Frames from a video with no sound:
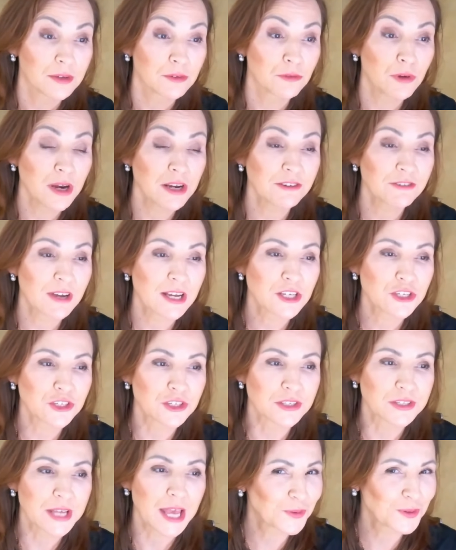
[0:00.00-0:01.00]

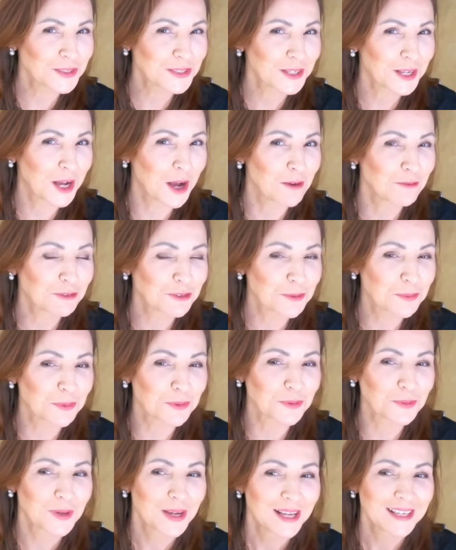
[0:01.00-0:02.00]
Renovations. What's a
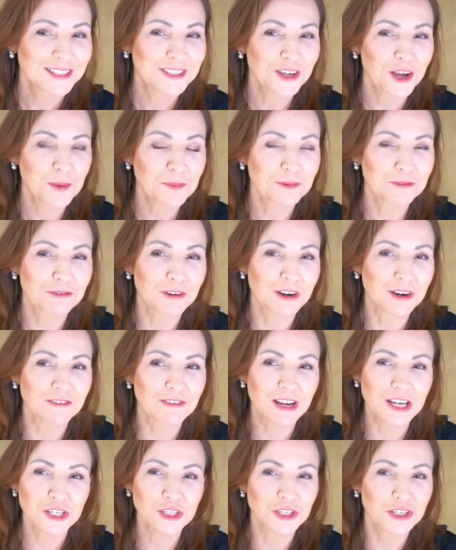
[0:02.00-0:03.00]
comfortable type of
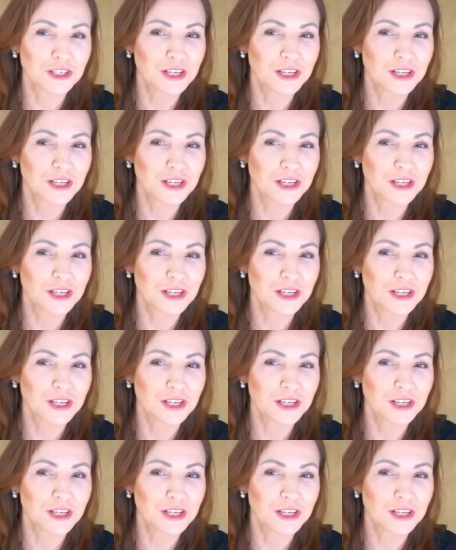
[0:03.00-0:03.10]
renovation?